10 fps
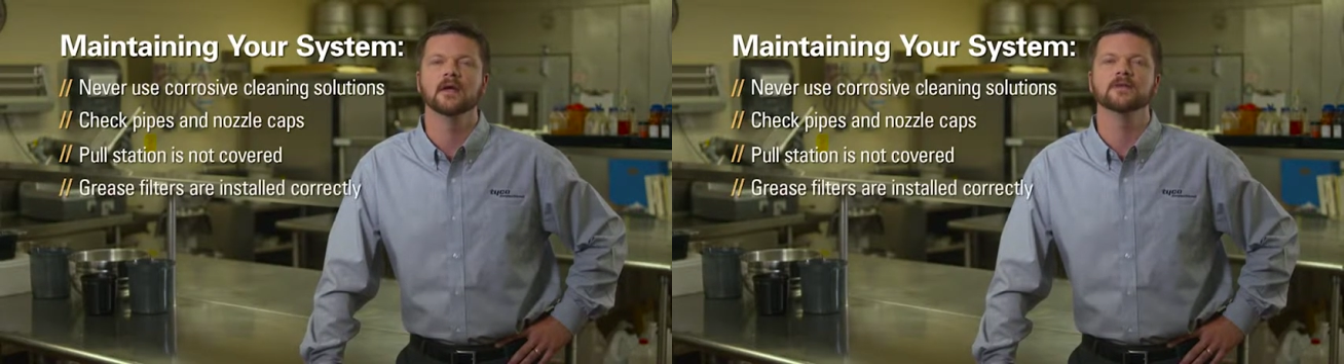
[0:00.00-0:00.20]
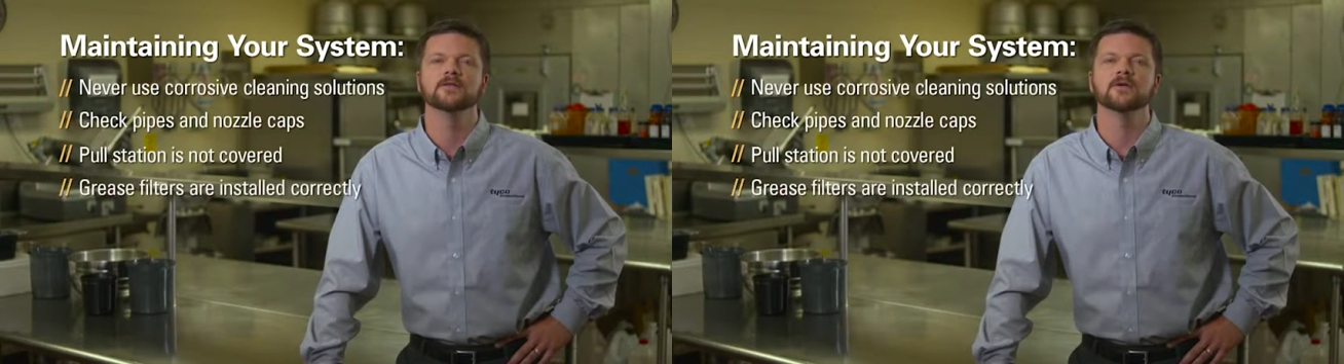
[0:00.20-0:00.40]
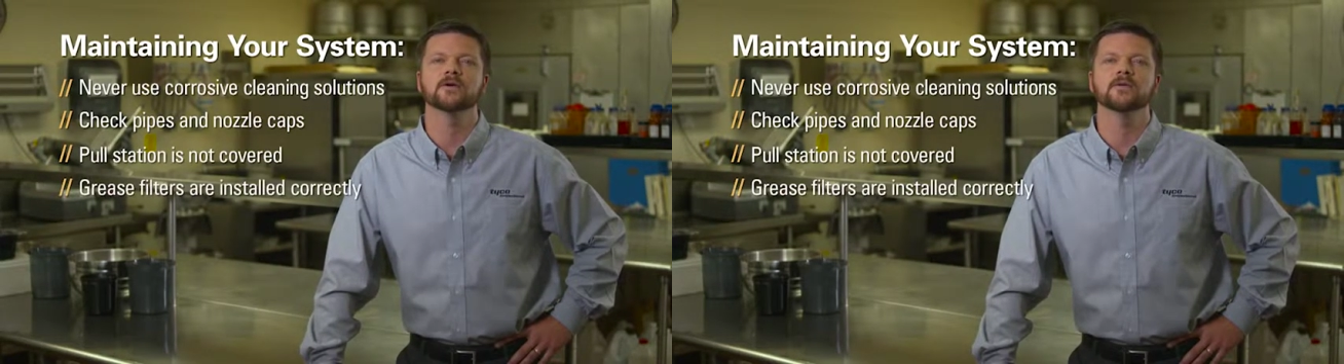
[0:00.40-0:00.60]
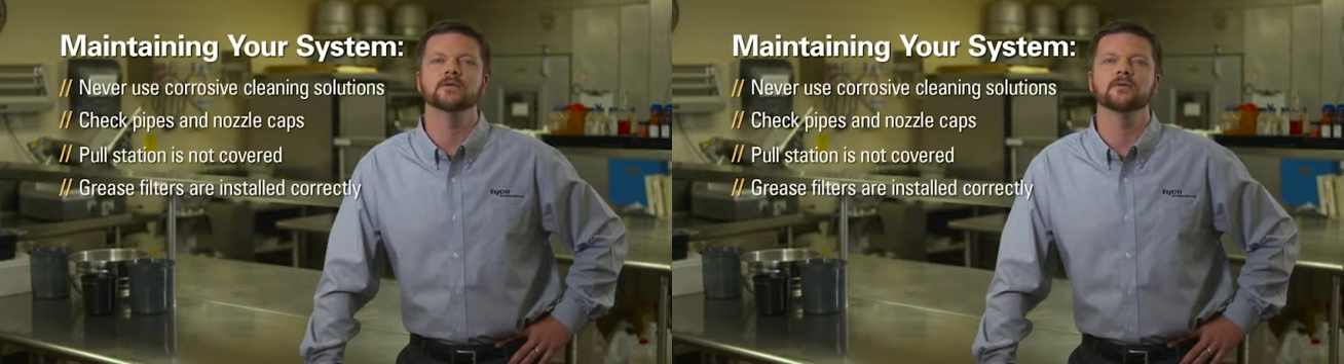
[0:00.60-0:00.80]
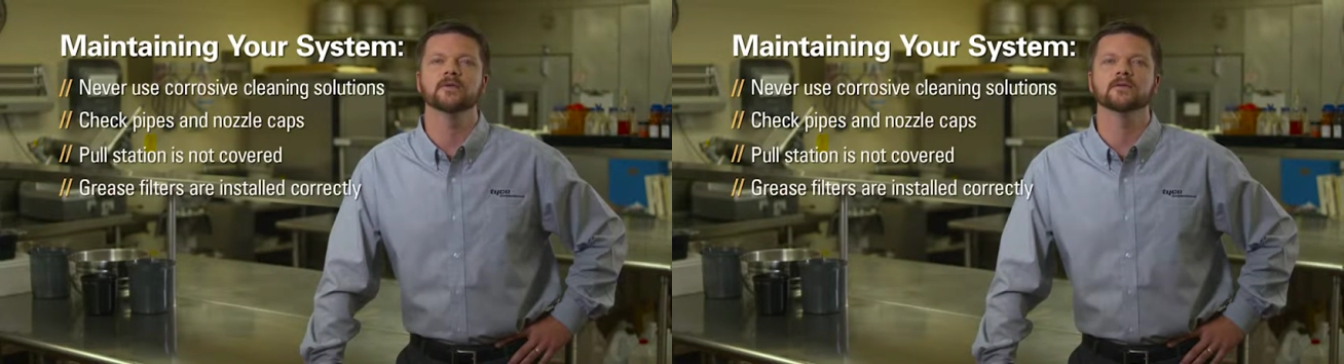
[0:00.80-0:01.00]
Ensure
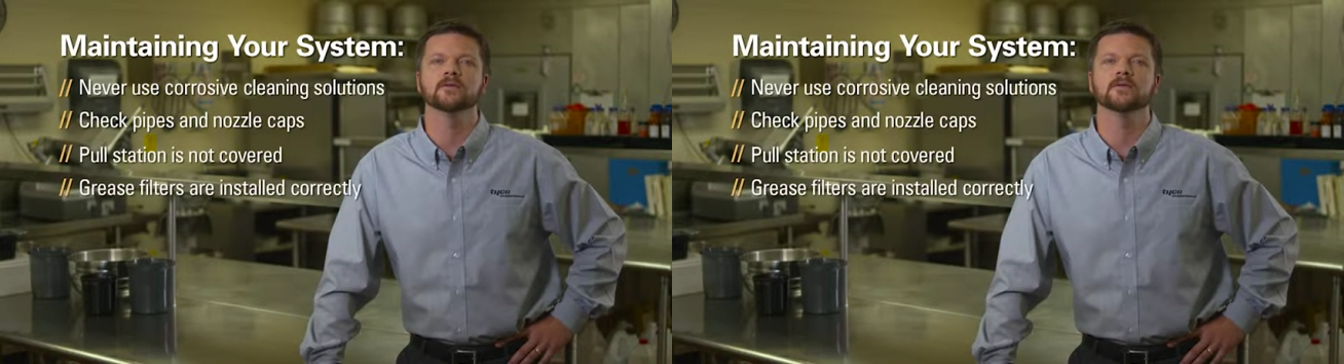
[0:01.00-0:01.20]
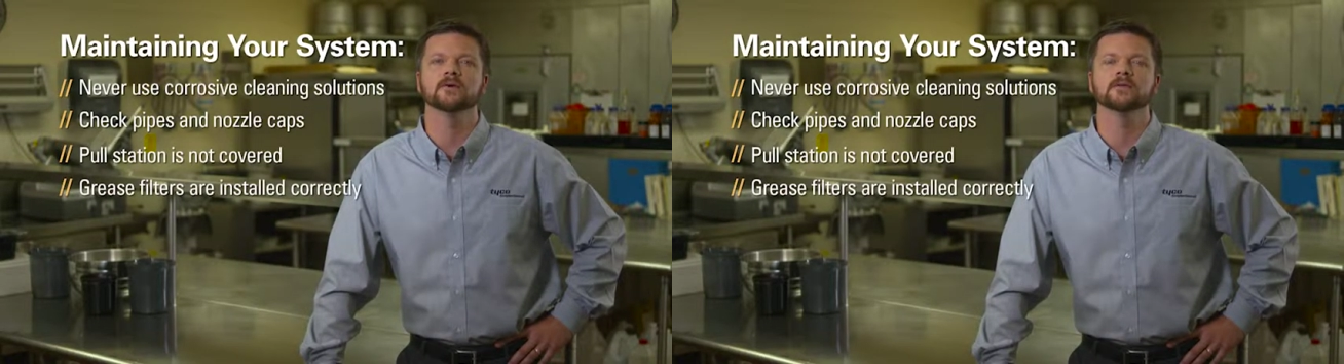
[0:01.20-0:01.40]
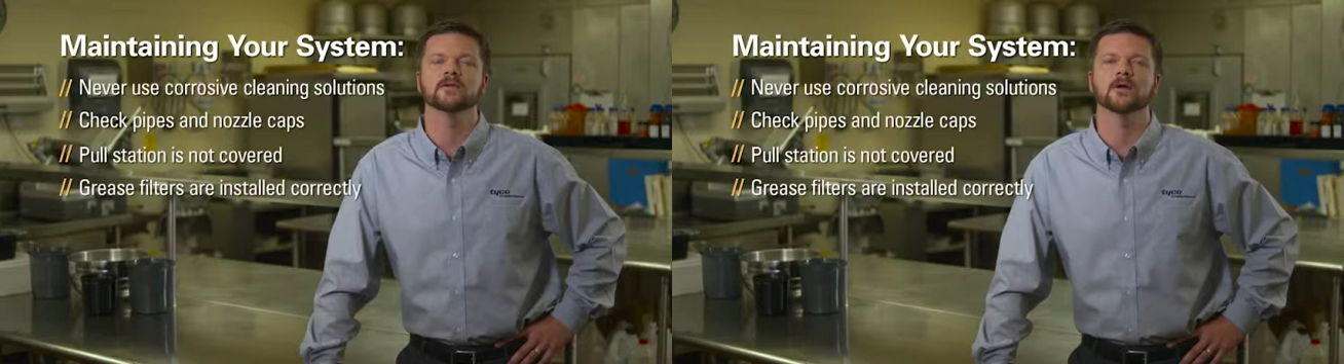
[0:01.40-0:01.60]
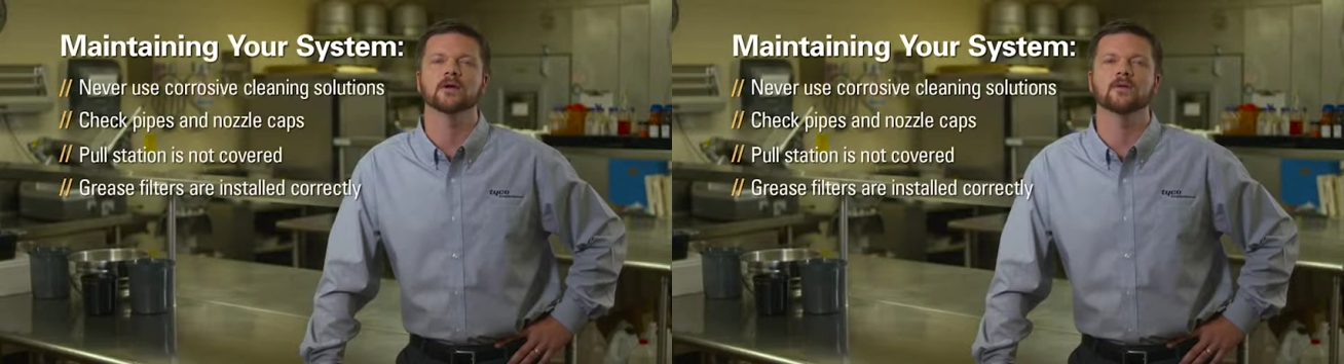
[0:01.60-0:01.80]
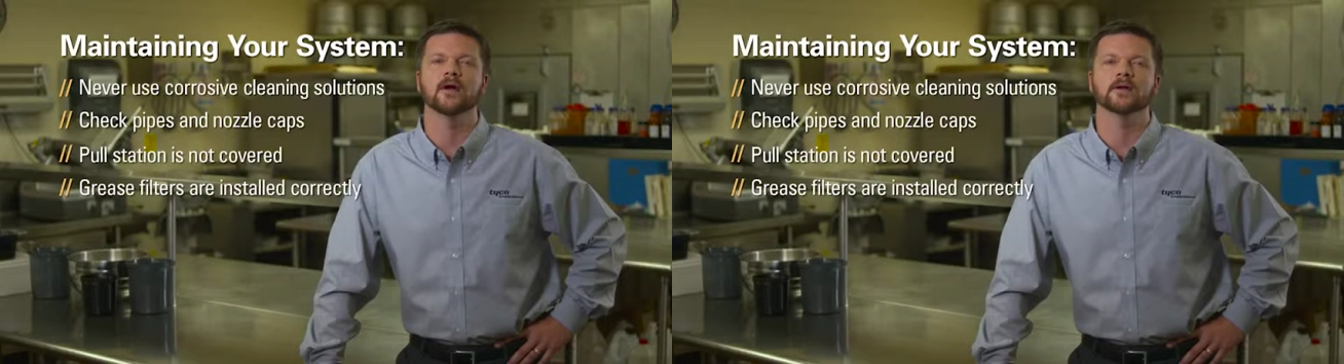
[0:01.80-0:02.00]
grease filters are
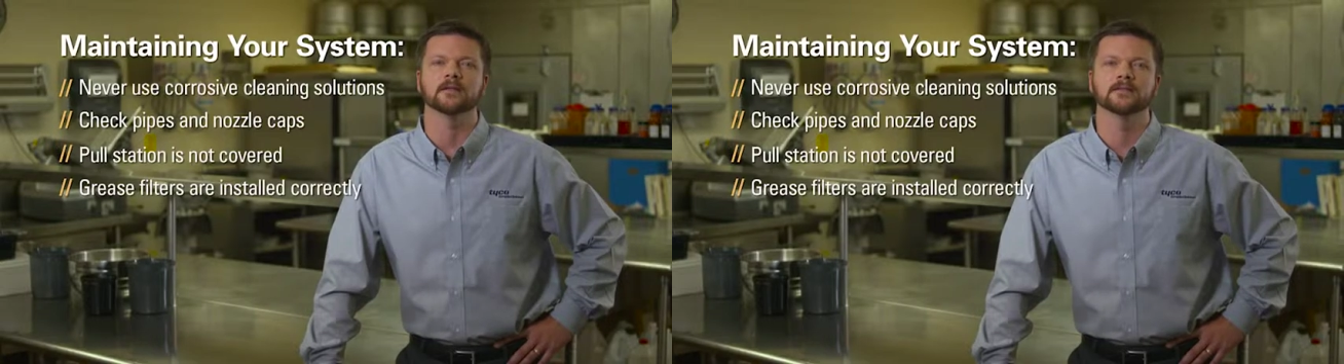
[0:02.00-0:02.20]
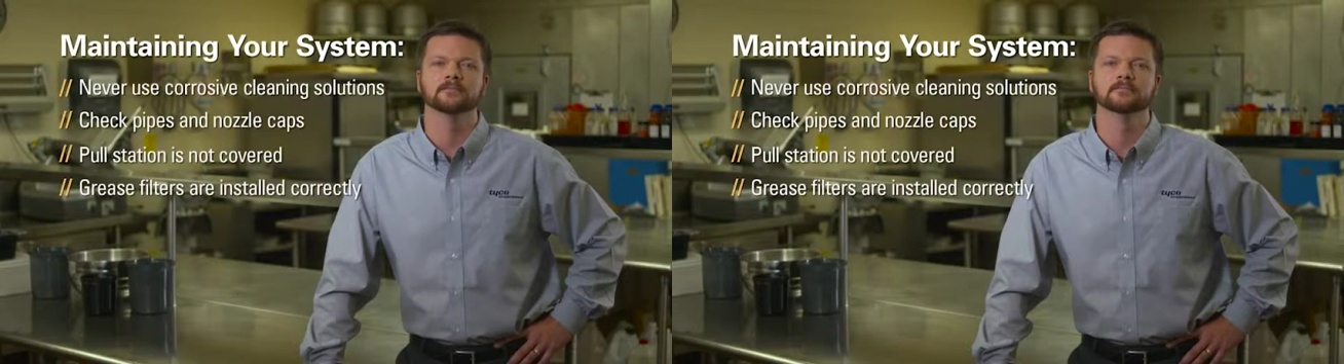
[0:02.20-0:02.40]
installed correctly.